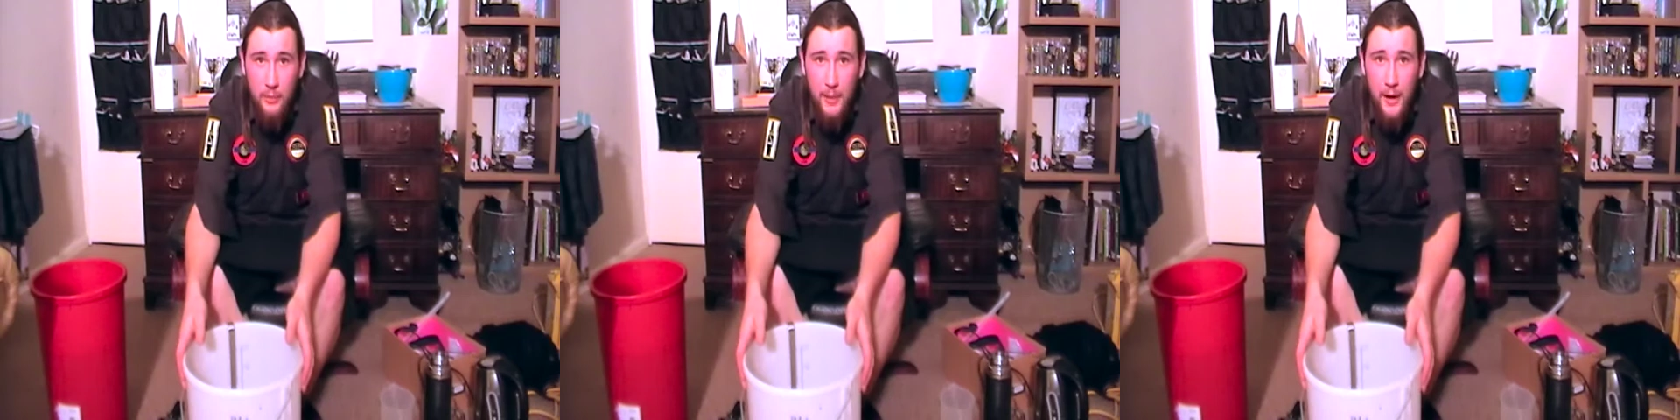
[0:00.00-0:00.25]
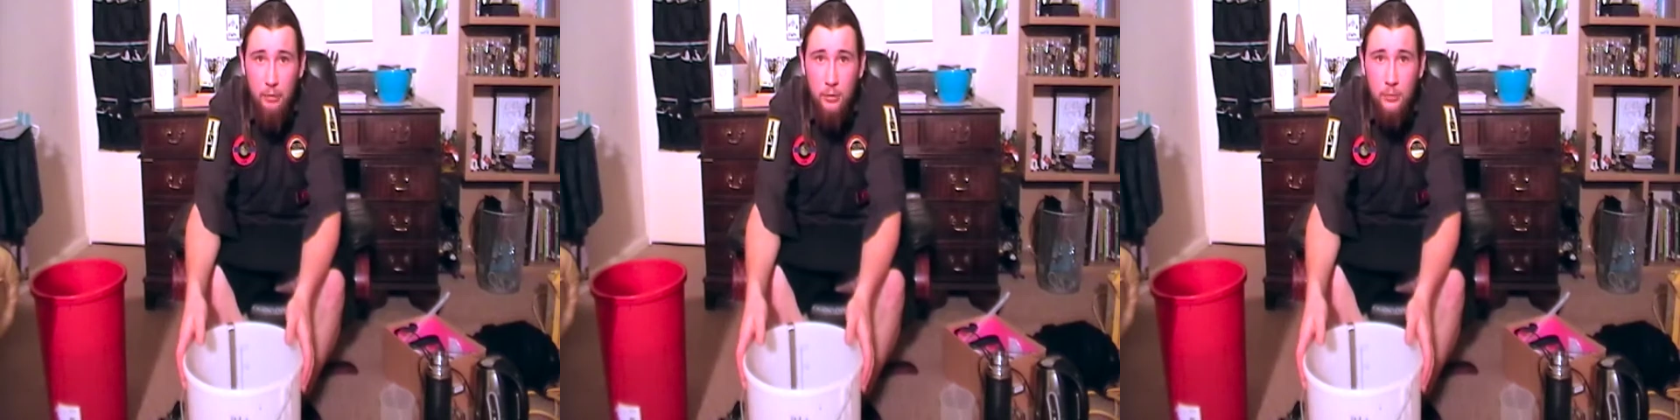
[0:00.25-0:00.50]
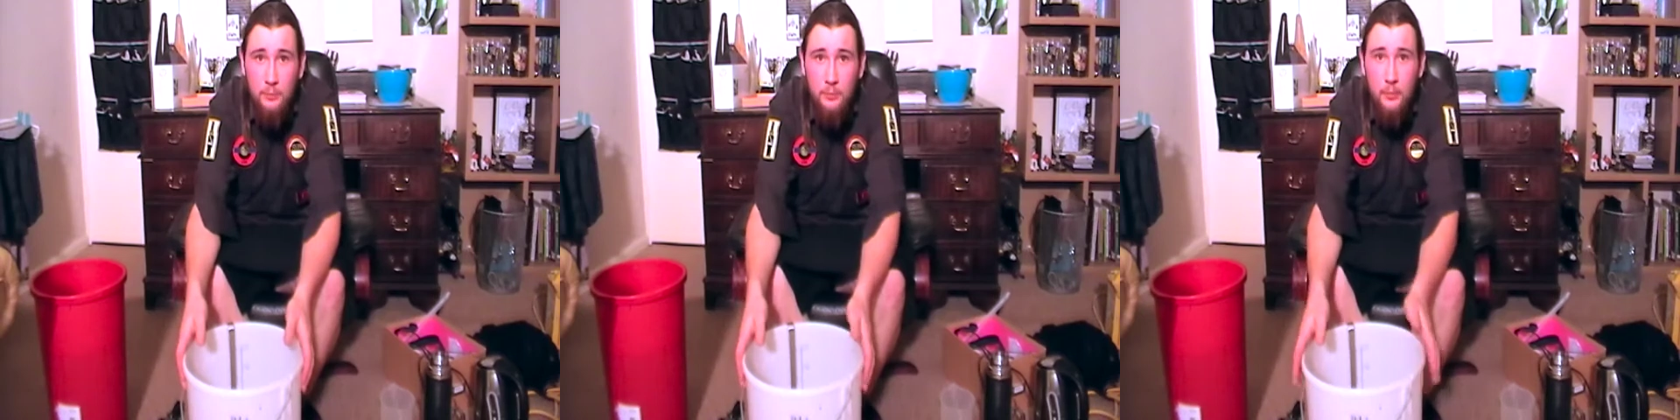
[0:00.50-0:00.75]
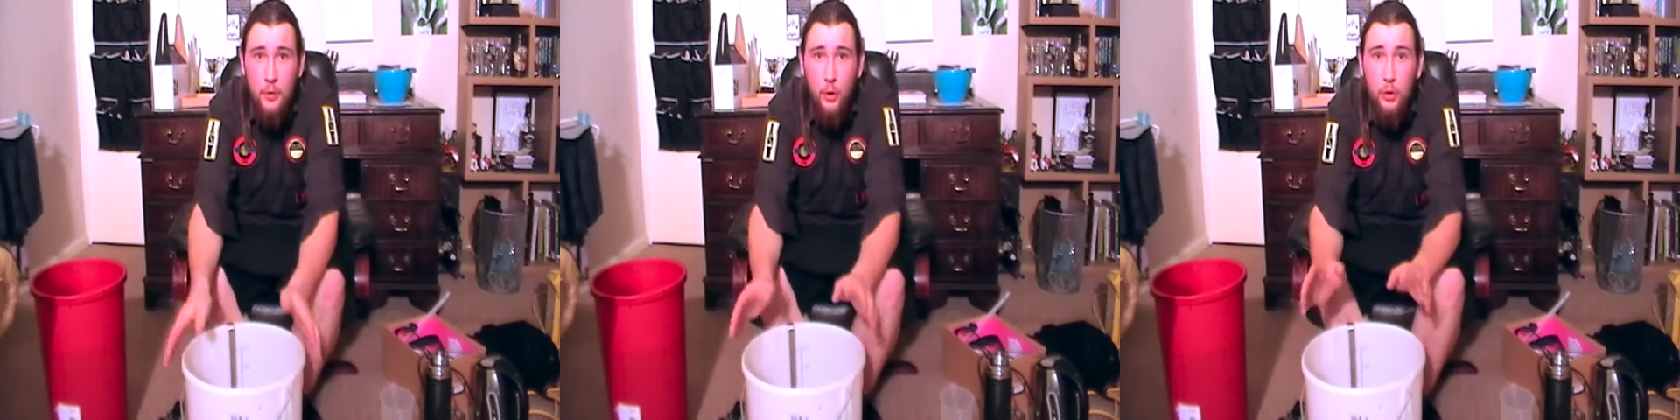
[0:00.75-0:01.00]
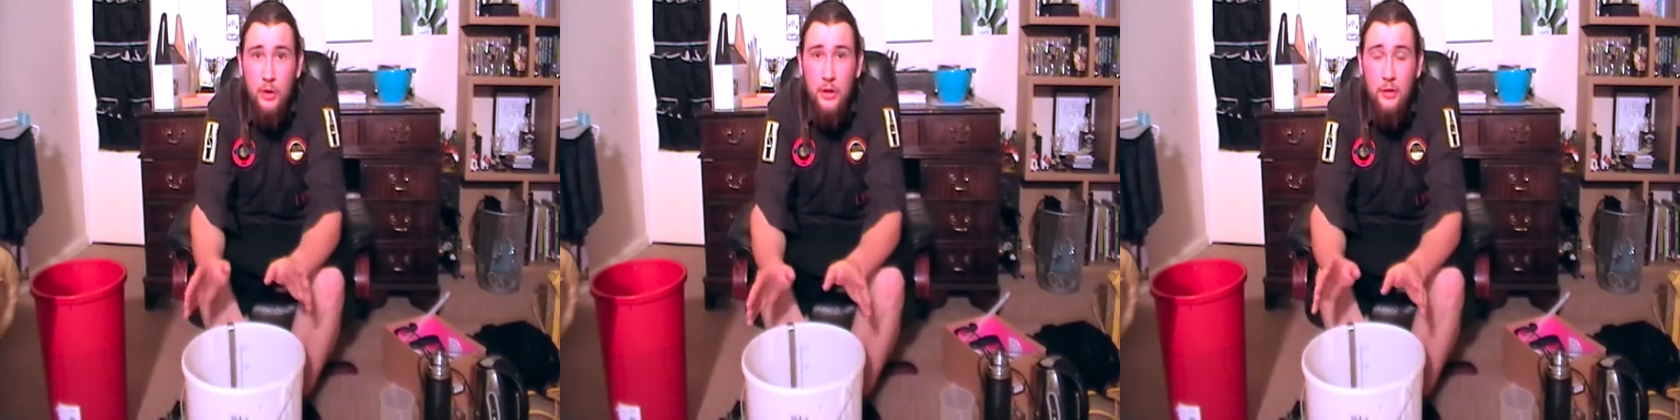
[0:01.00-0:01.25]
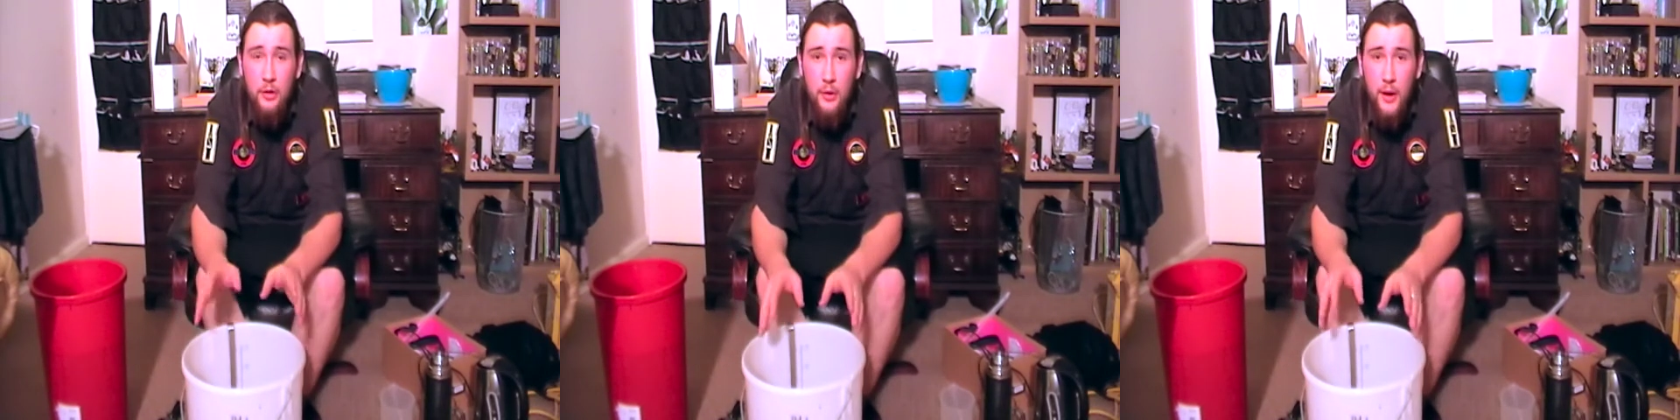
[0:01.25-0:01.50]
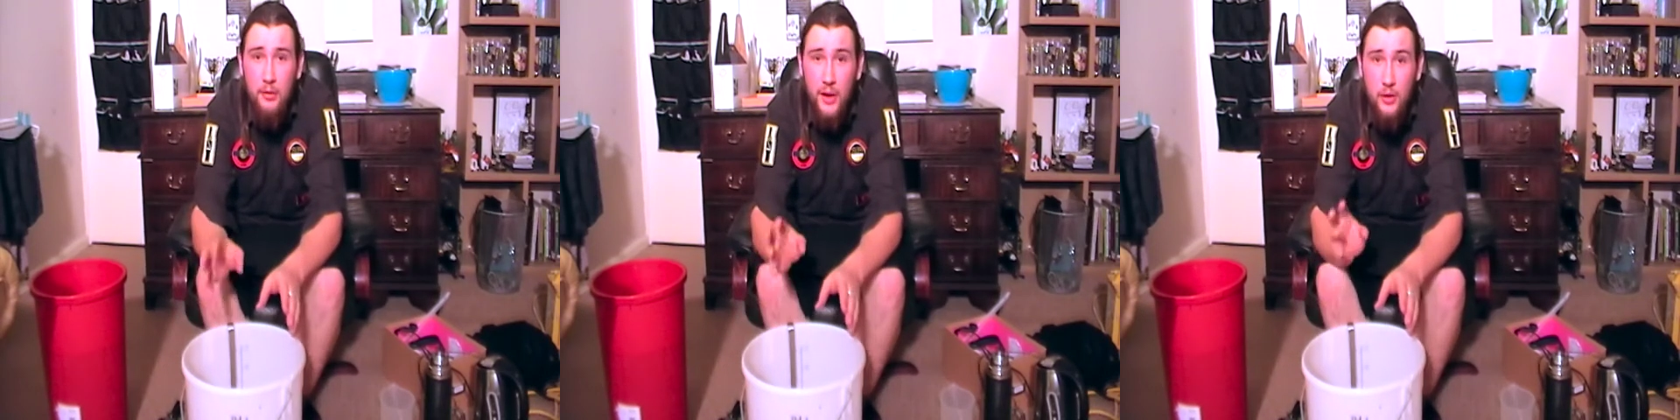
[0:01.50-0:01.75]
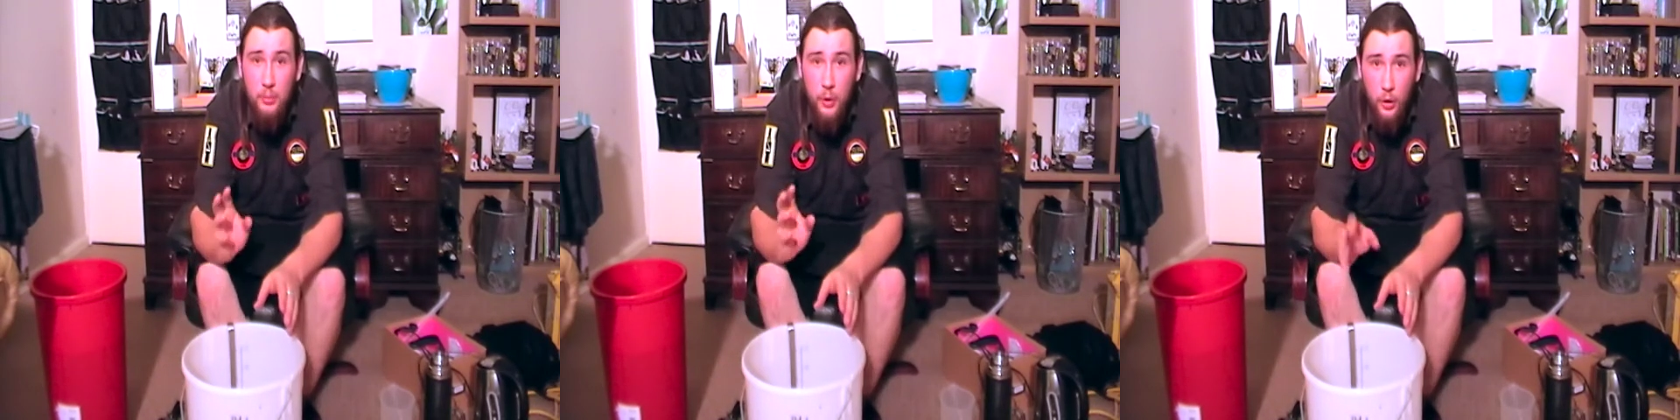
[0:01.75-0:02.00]
in the barrel, all you need to do now is
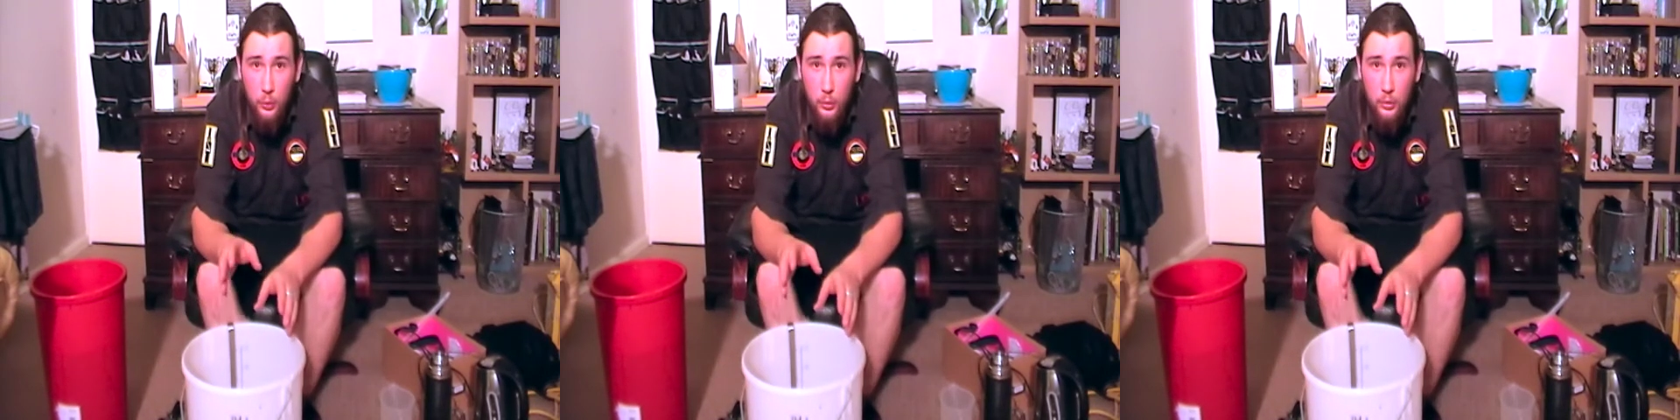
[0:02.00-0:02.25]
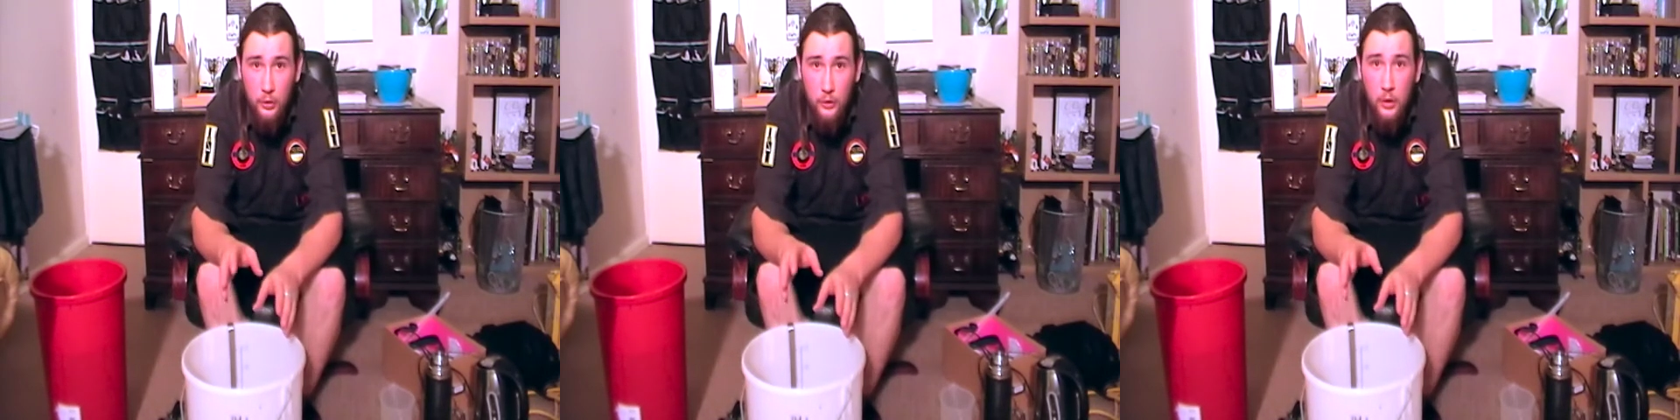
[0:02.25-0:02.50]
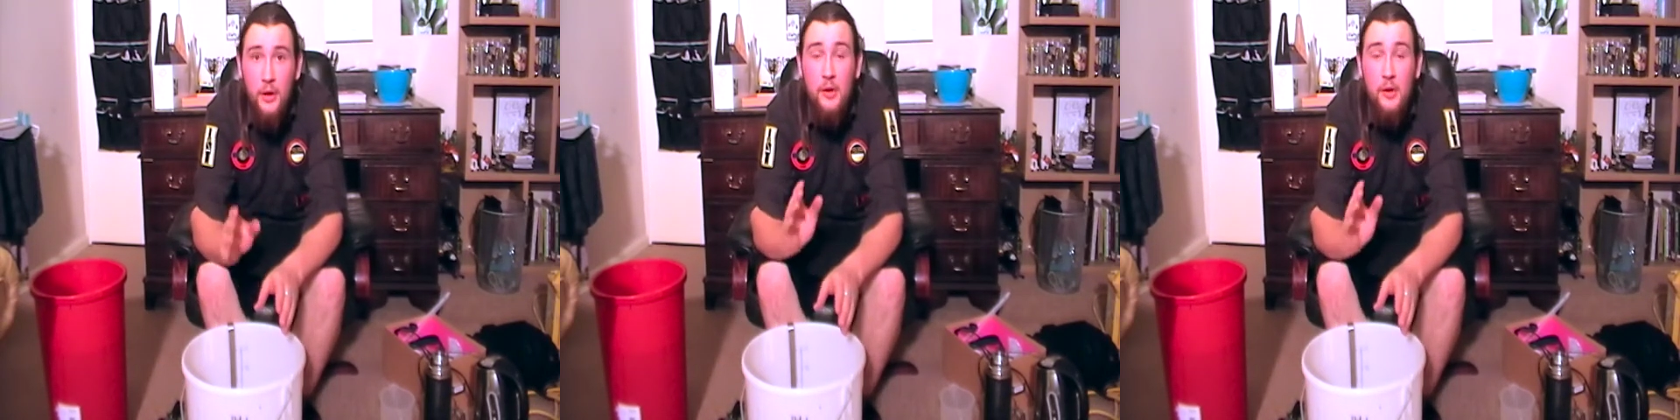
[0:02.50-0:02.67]
add some hot water.